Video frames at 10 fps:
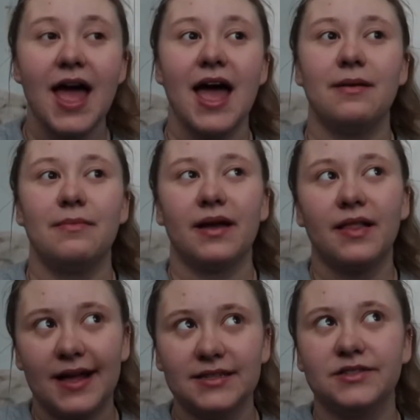and my
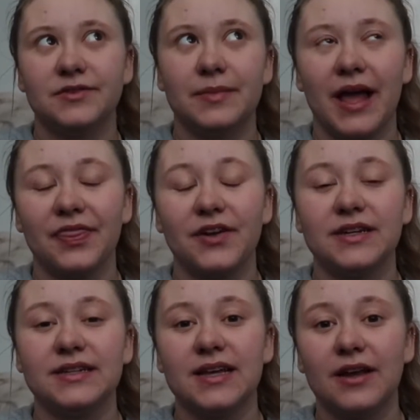class is from 9:30
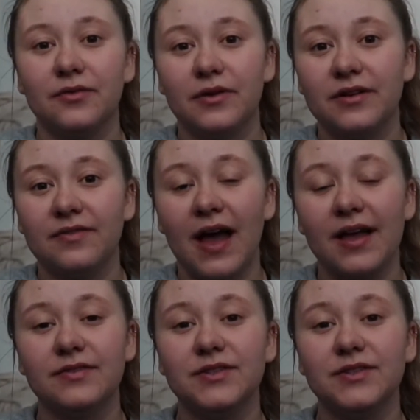to 10:45,